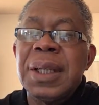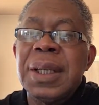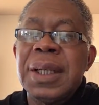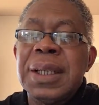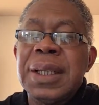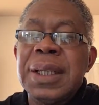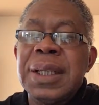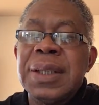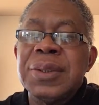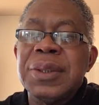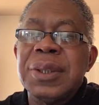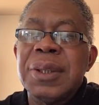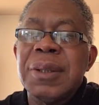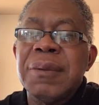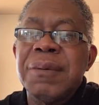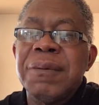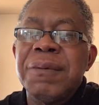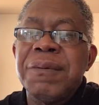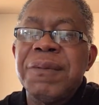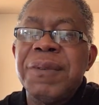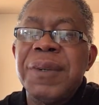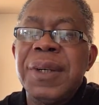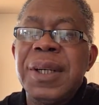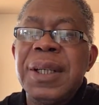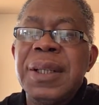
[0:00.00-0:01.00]
It's a
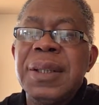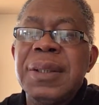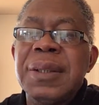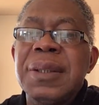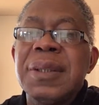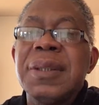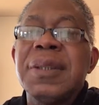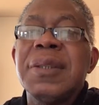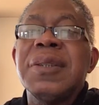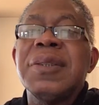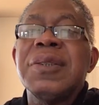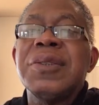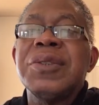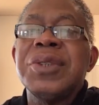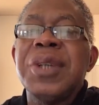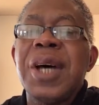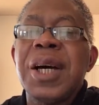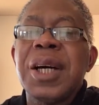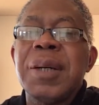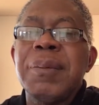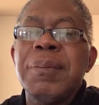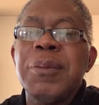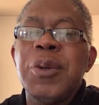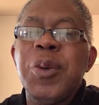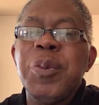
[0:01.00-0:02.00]
fun
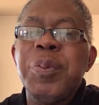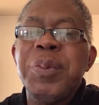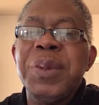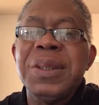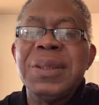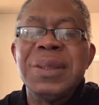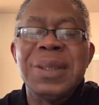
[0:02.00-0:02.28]
second movement